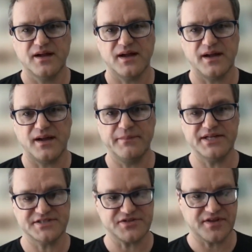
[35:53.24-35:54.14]
I
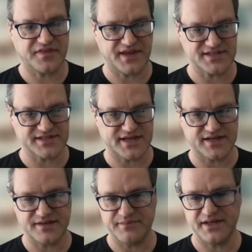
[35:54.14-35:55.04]
mean, certain things I
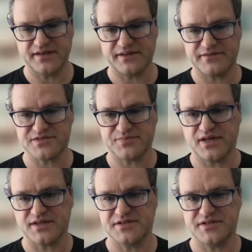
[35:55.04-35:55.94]
can immediately
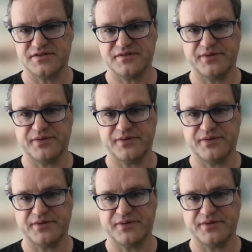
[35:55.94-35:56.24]
respond to,